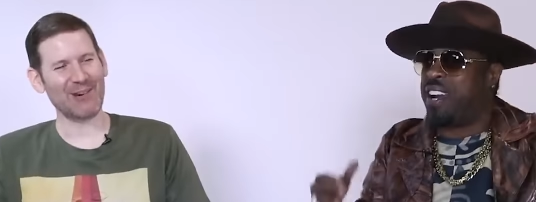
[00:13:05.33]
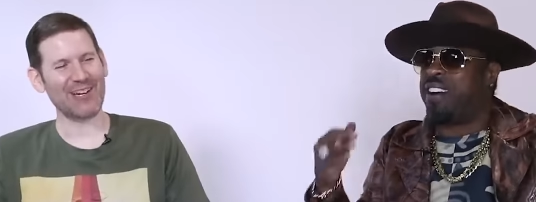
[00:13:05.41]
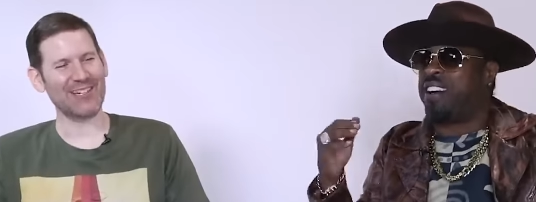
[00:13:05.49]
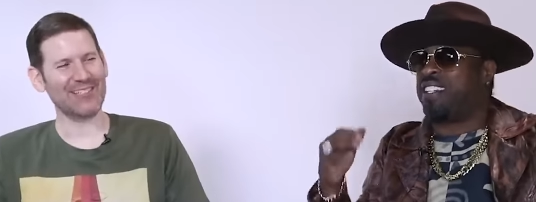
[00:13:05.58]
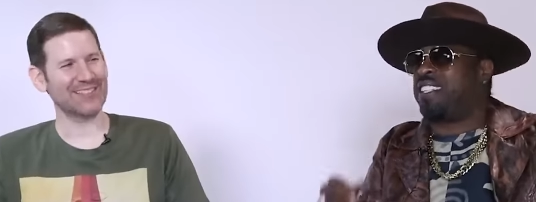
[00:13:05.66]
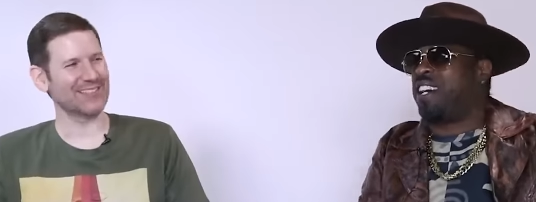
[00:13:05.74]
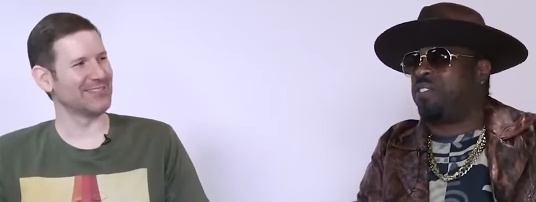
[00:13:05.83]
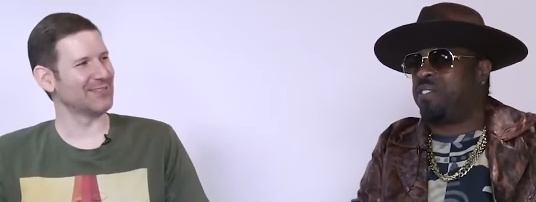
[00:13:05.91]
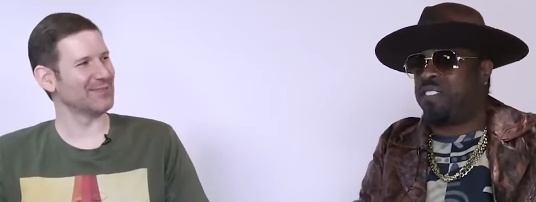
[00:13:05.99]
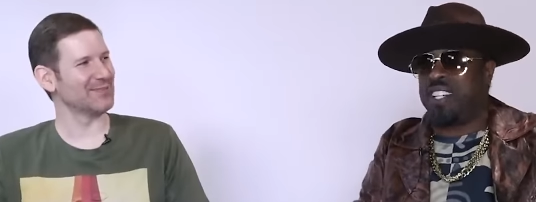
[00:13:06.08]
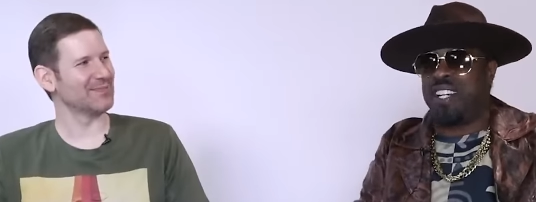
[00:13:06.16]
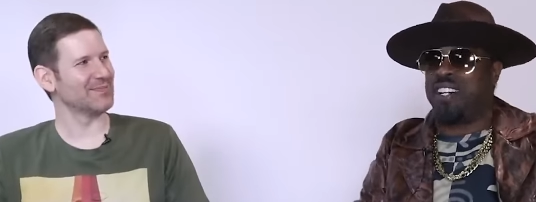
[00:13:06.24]
Speaker 1: Eric wild.
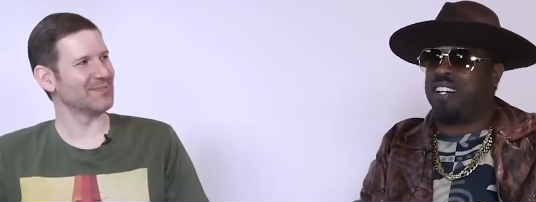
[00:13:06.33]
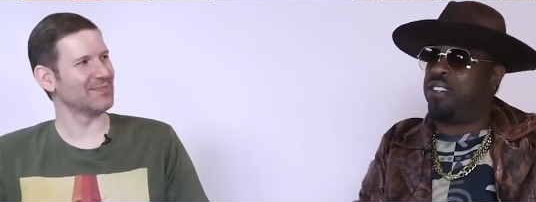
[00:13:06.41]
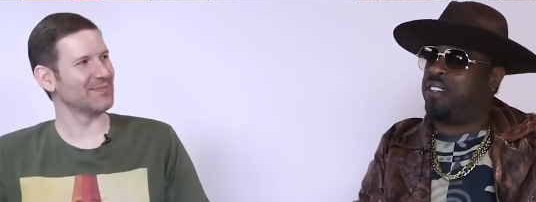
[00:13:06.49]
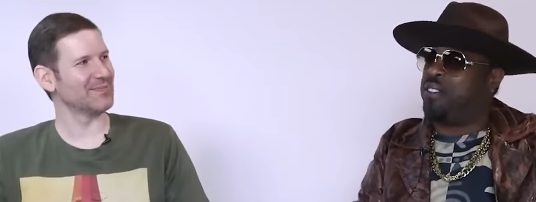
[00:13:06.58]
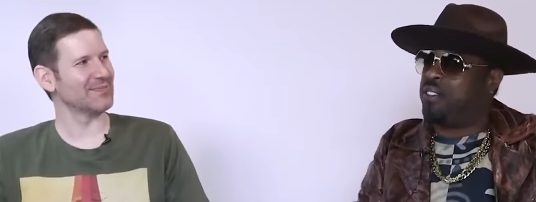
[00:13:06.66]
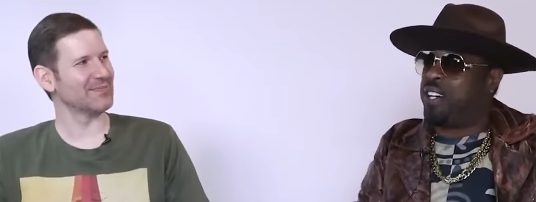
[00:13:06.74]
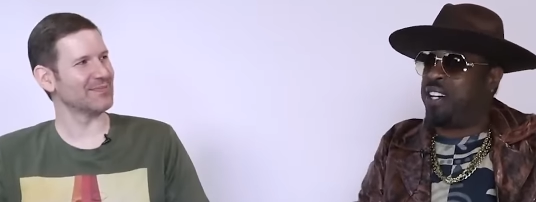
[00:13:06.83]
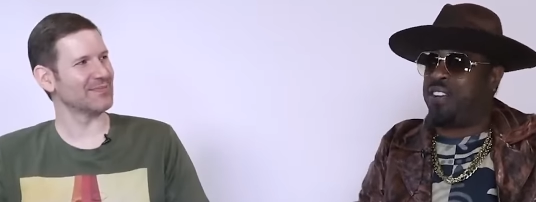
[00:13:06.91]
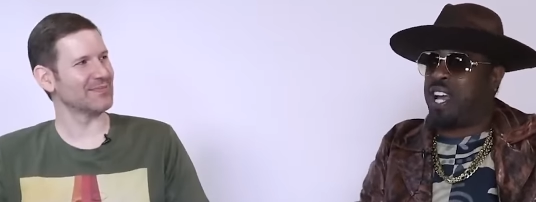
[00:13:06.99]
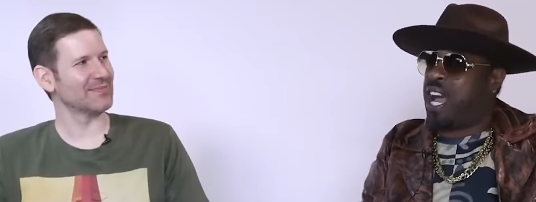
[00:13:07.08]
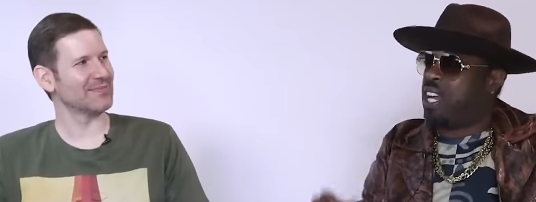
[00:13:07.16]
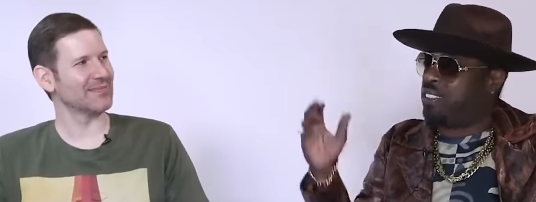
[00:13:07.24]
definitely uh,
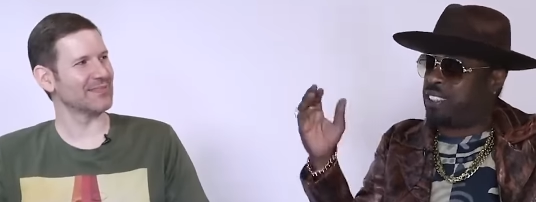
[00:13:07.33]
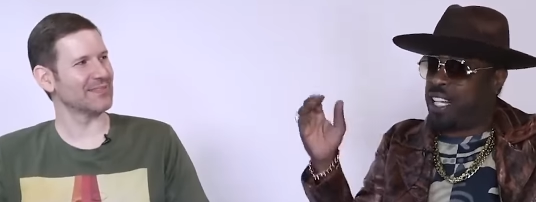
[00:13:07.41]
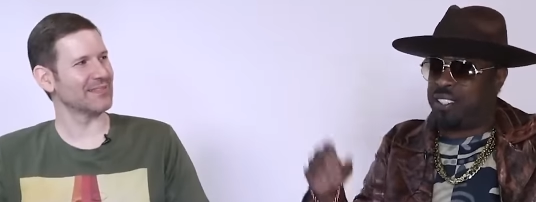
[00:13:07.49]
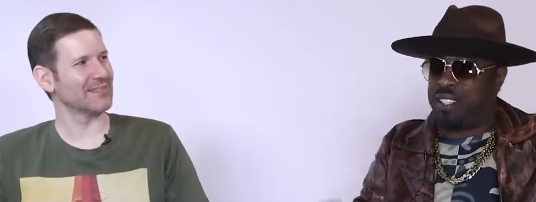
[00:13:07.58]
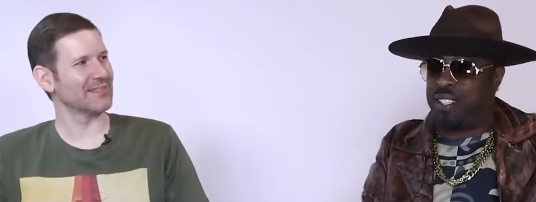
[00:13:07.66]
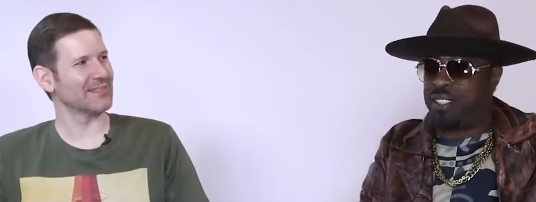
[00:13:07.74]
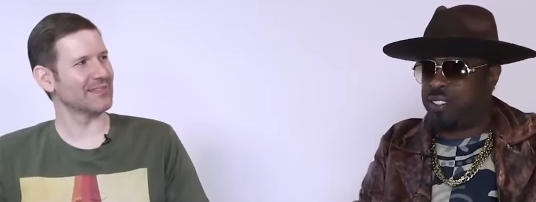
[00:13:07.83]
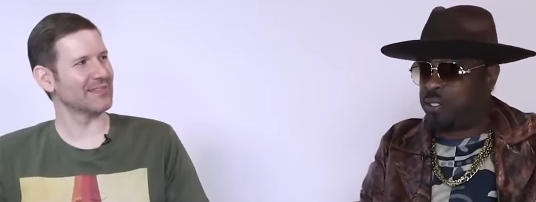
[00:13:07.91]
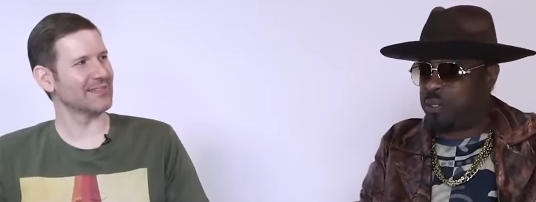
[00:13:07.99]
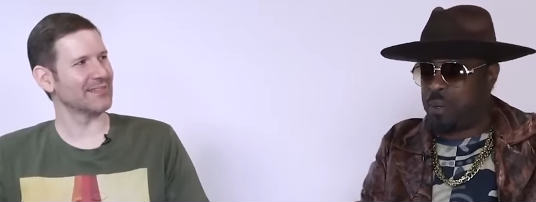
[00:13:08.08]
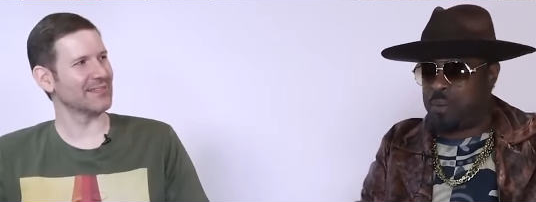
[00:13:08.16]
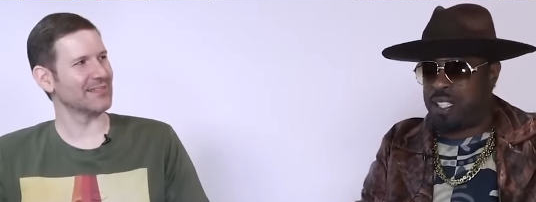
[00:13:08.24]
uh, had us out there
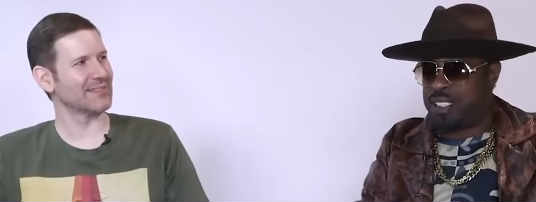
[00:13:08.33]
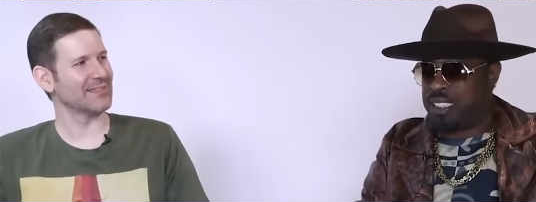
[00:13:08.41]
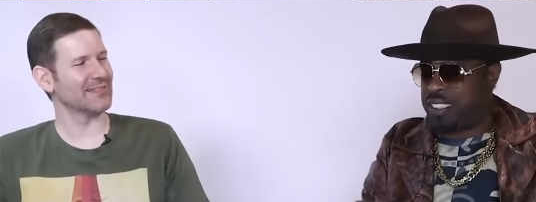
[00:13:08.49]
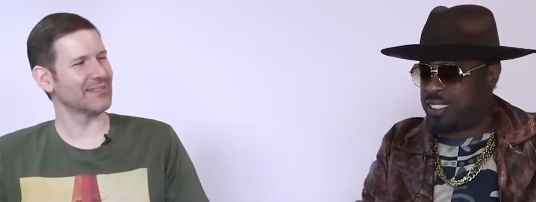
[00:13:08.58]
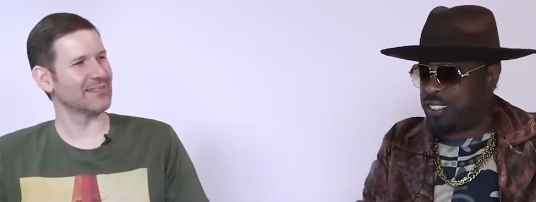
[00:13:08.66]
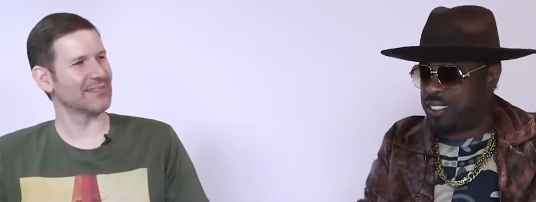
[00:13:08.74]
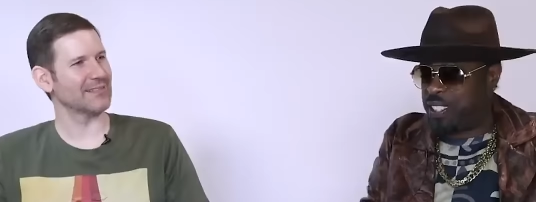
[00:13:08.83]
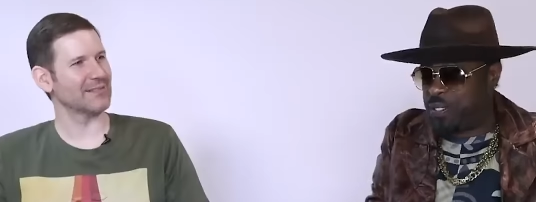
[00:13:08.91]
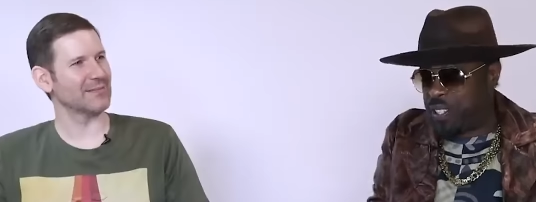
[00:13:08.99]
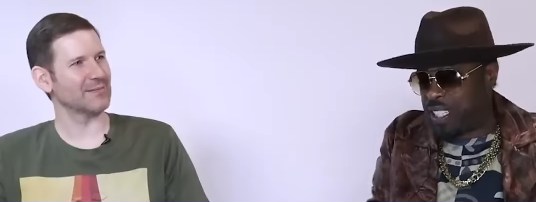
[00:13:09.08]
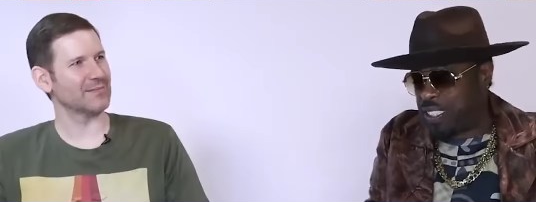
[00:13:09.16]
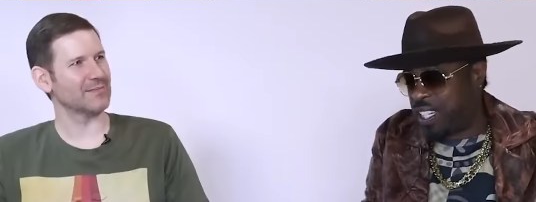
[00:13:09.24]
on tour buses and
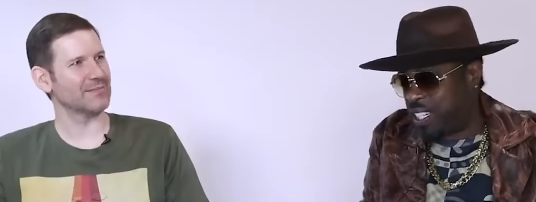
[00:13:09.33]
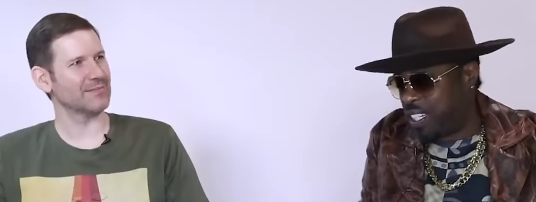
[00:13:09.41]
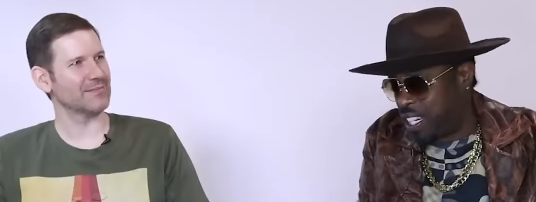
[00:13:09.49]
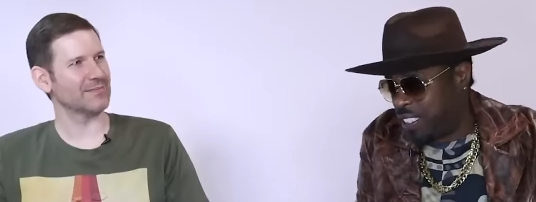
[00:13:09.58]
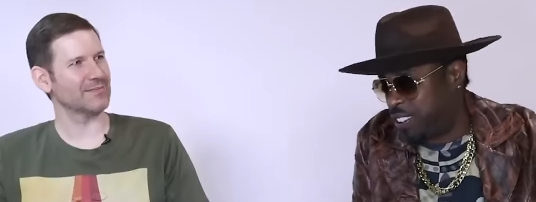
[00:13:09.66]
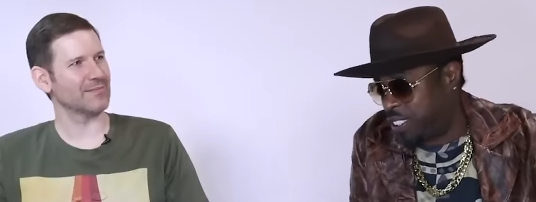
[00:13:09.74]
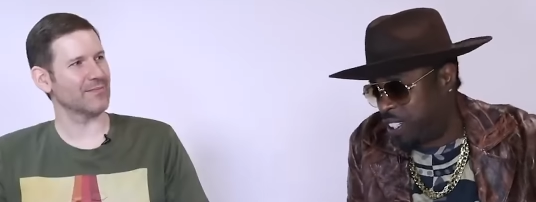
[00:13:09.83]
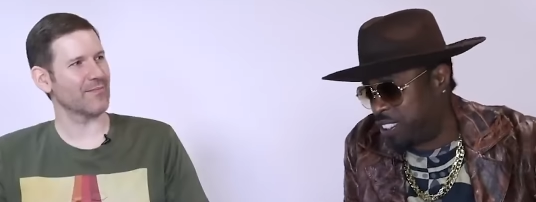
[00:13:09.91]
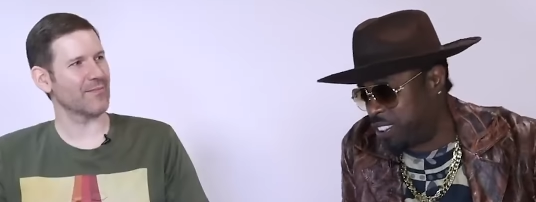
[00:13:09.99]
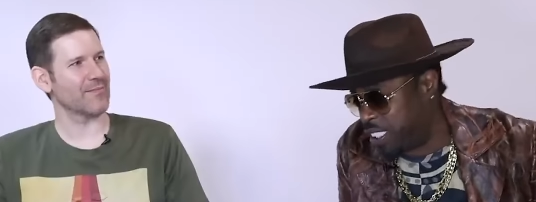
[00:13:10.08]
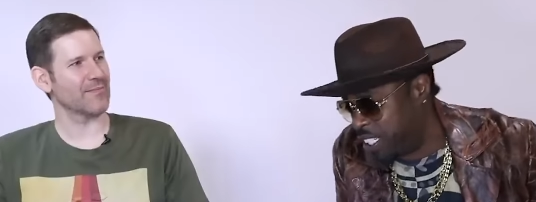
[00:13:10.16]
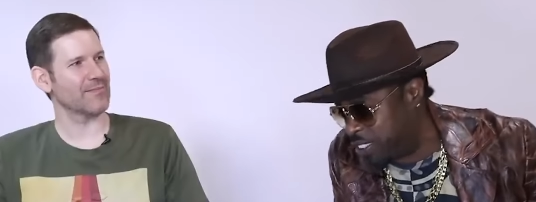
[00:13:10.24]
stuff like that. And I
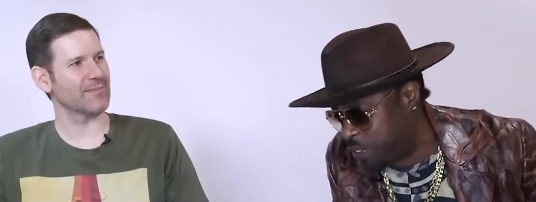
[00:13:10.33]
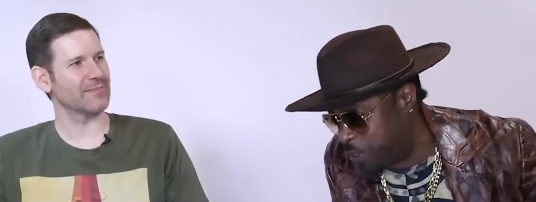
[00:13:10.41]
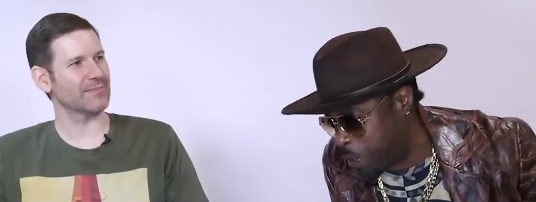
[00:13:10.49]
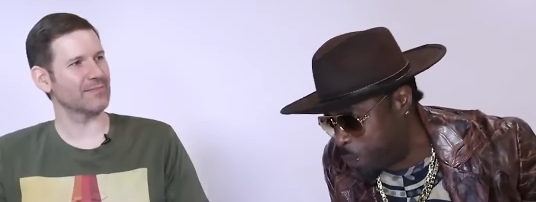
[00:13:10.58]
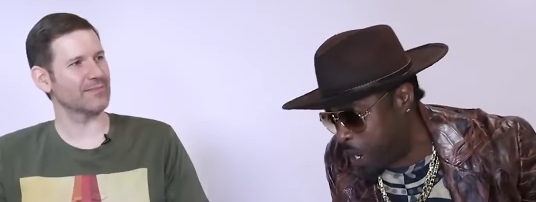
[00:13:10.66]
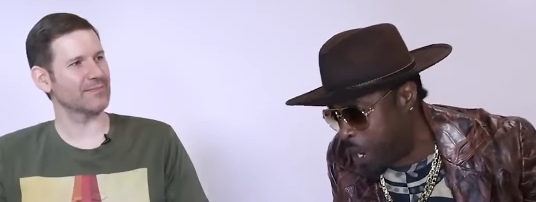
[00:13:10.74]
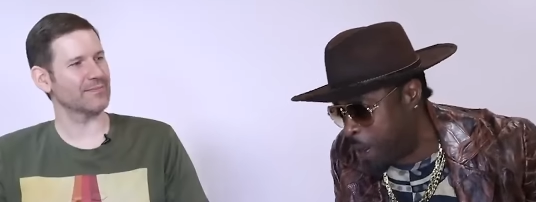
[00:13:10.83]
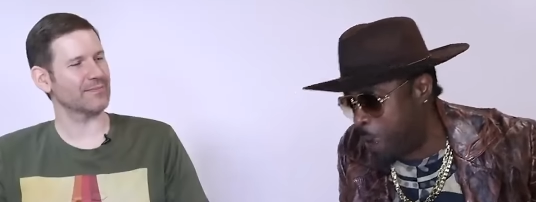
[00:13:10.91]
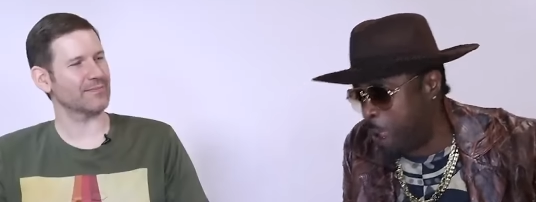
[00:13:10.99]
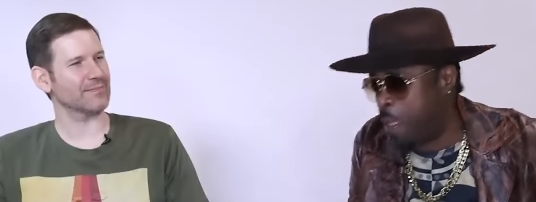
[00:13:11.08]
saw the change of hip hop